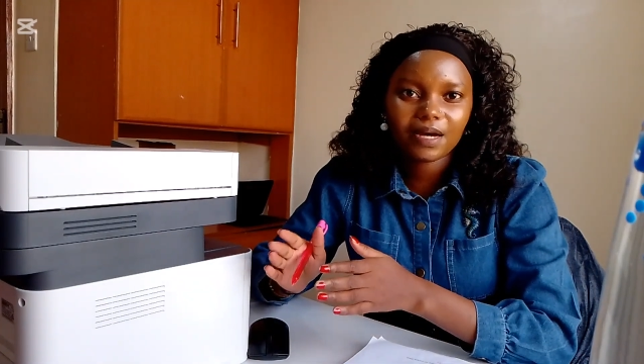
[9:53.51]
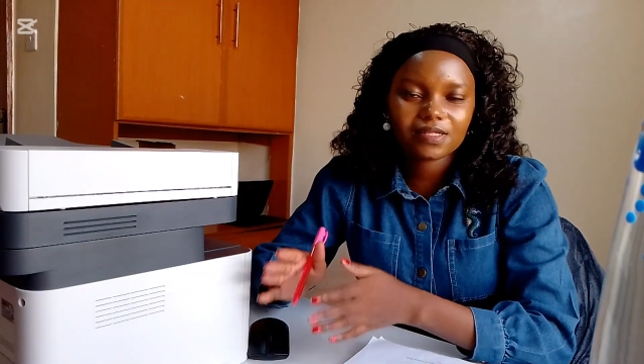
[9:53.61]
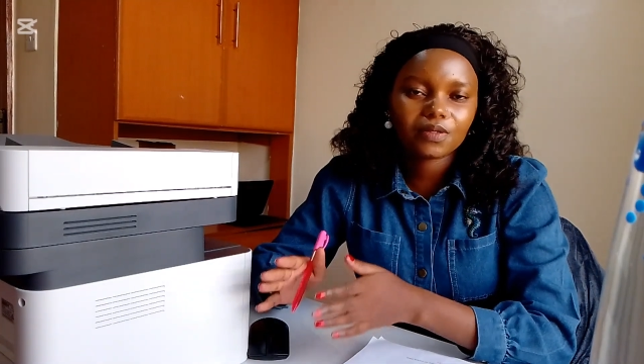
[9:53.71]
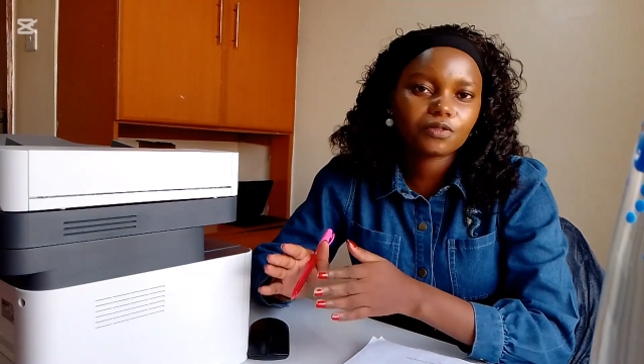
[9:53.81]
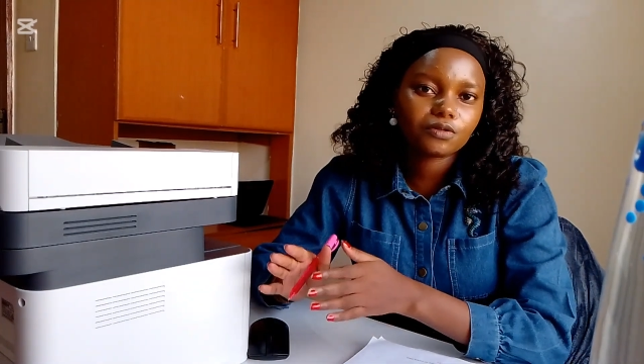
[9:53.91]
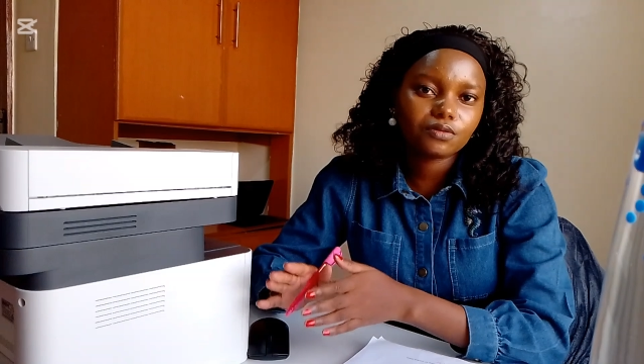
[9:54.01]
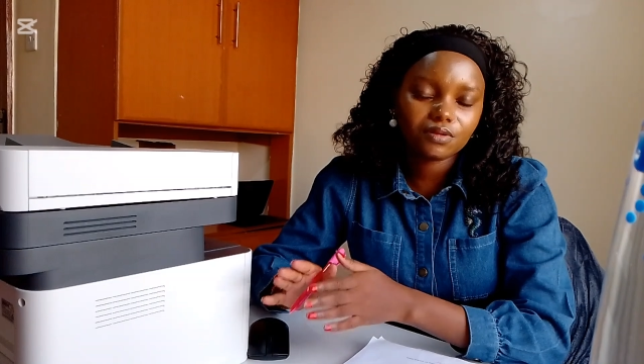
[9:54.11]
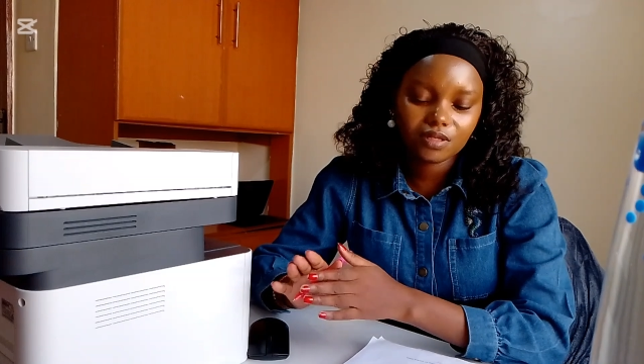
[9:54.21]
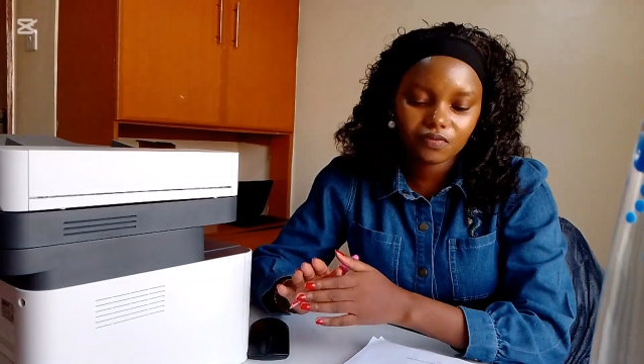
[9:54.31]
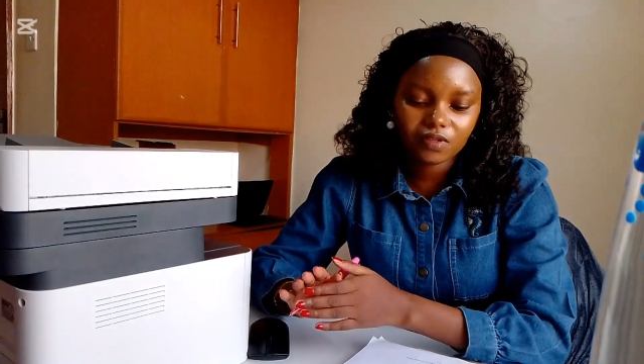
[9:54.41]
person to do
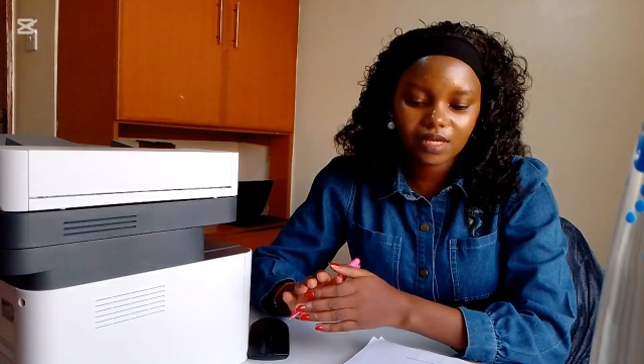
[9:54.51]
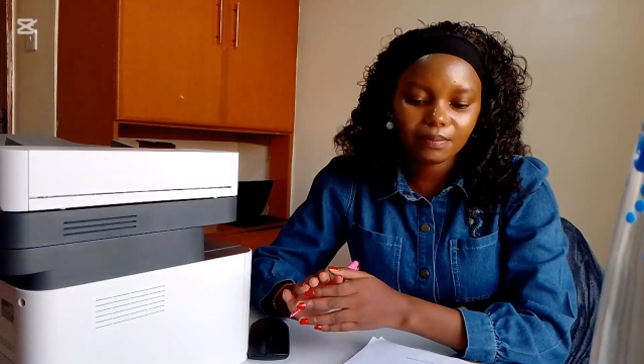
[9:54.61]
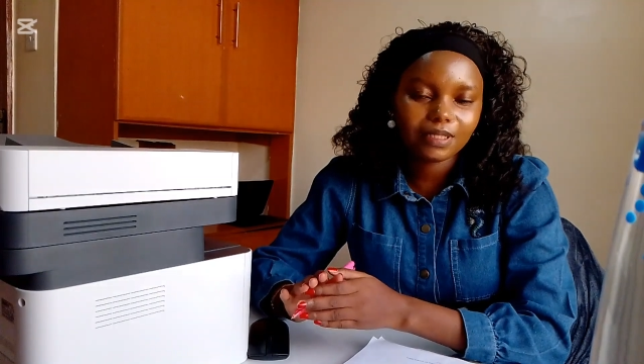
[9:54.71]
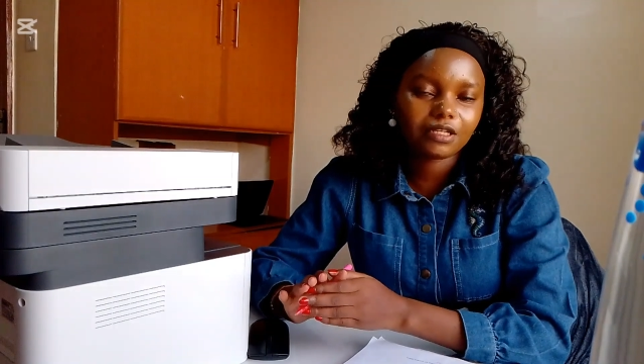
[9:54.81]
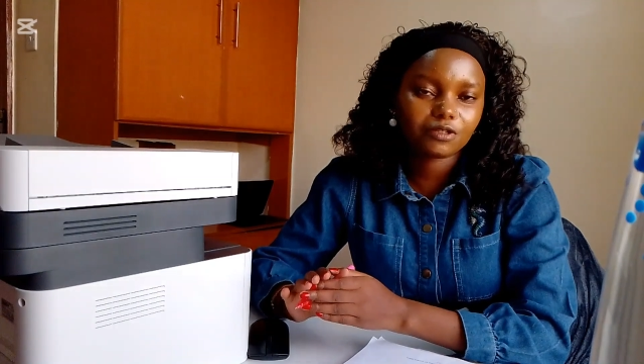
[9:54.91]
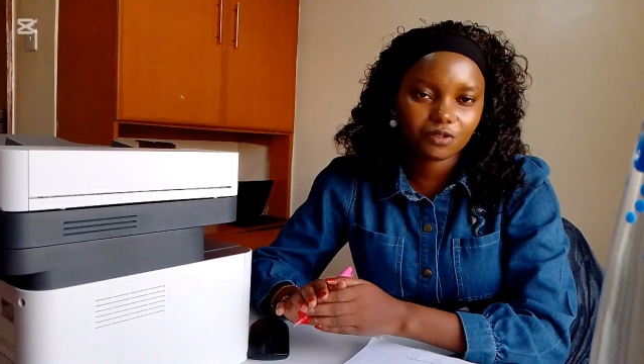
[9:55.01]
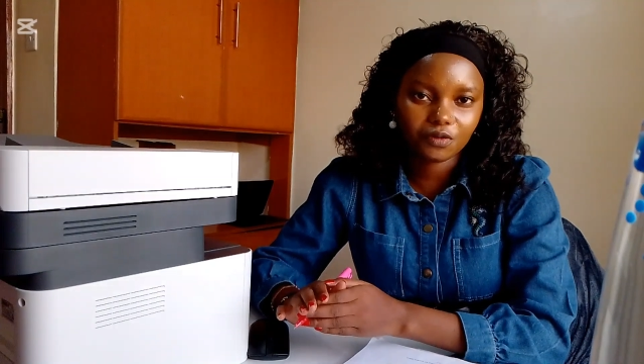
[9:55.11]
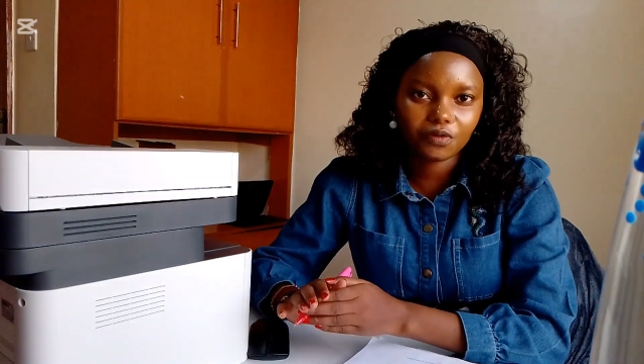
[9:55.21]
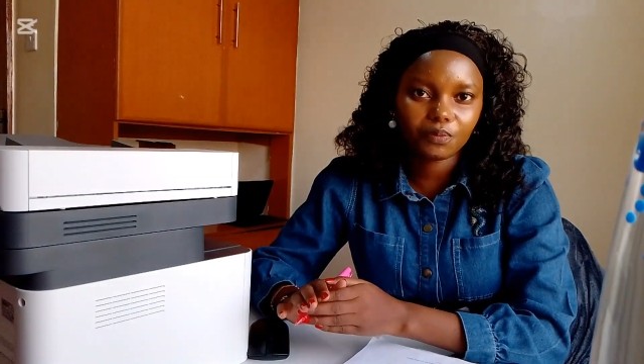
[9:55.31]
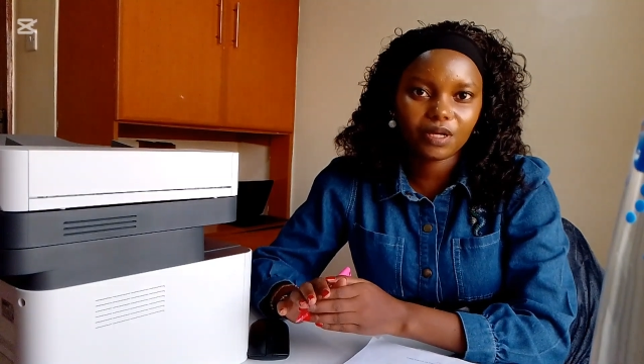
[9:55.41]
this visa application
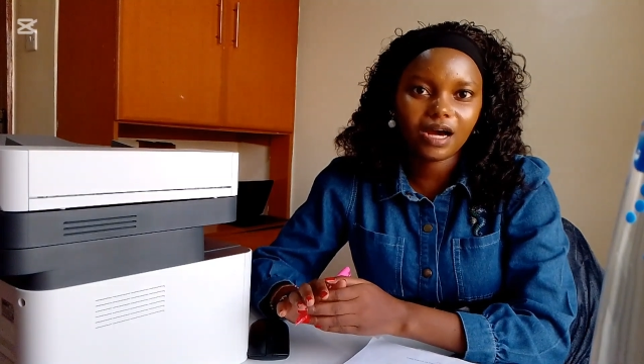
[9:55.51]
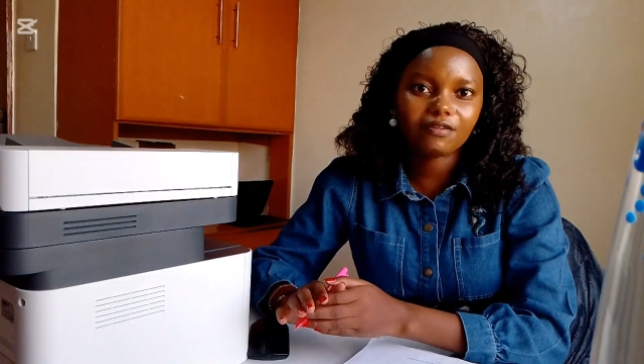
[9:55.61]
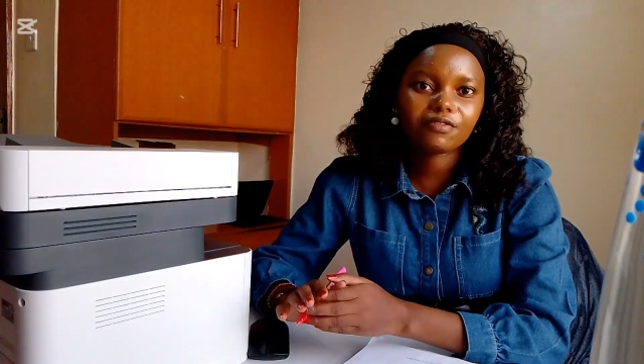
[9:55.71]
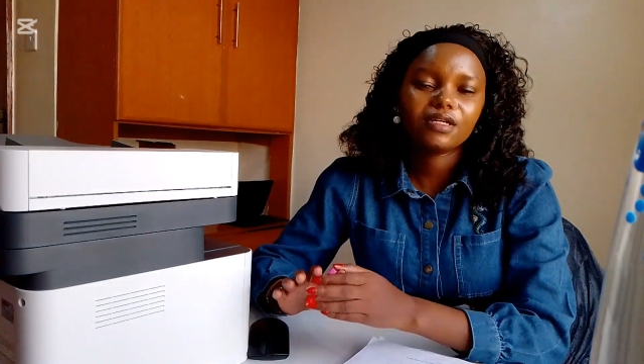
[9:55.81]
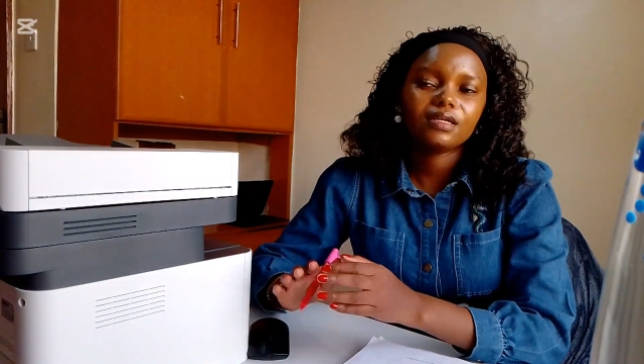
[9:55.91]
on your behalf.